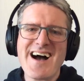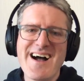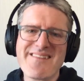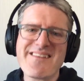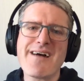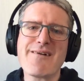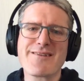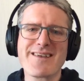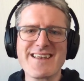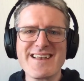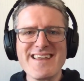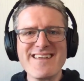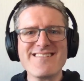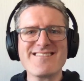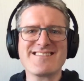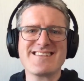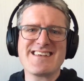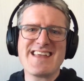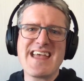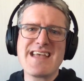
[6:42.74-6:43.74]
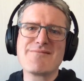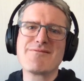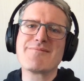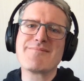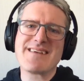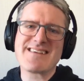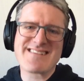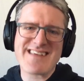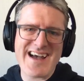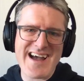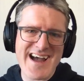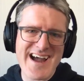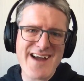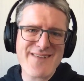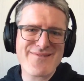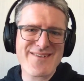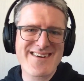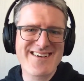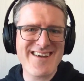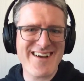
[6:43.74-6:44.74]
and that will at least enable me to
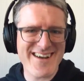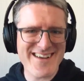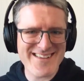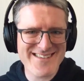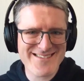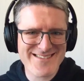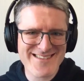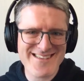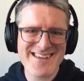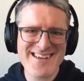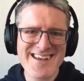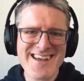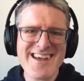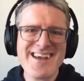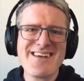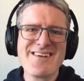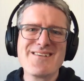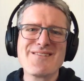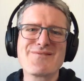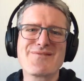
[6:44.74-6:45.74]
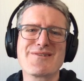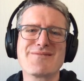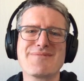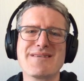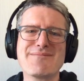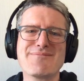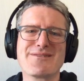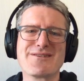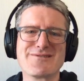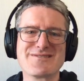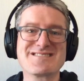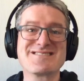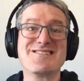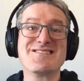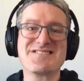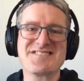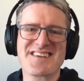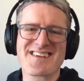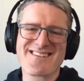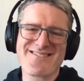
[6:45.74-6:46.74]
advertise for people who are
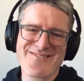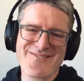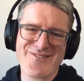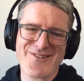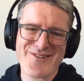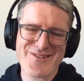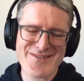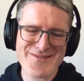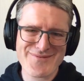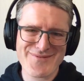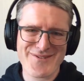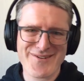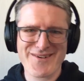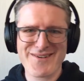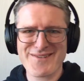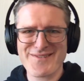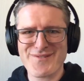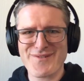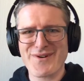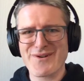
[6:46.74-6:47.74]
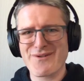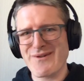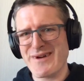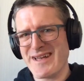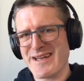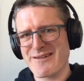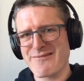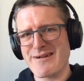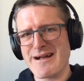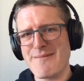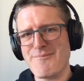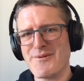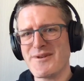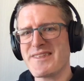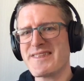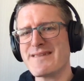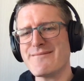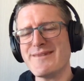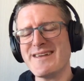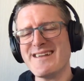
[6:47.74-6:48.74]
searching for Gaelgram. But
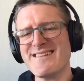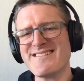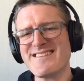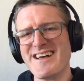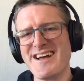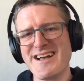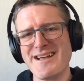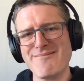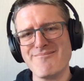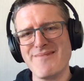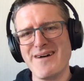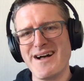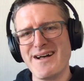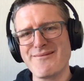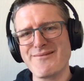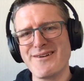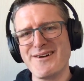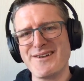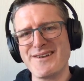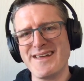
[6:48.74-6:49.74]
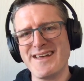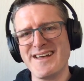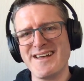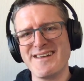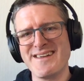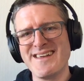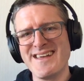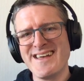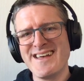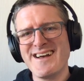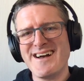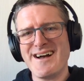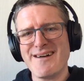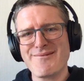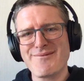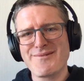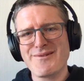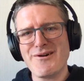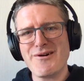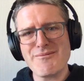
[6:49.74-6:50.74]
in the meantime, I'm
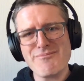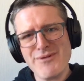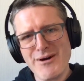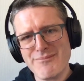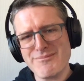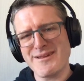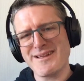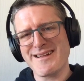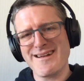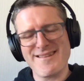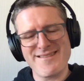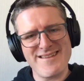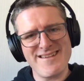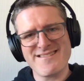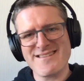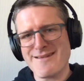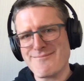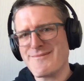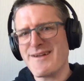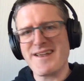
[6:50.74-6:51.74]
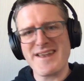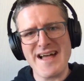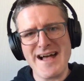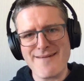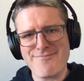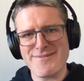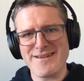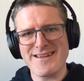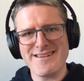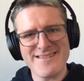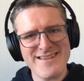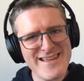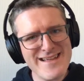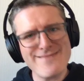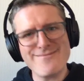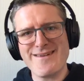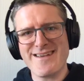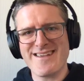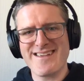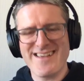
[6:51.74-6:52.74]
going public on this. I'm not happy.
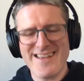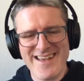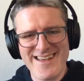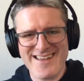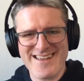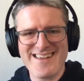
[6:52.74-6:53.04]
Níl mé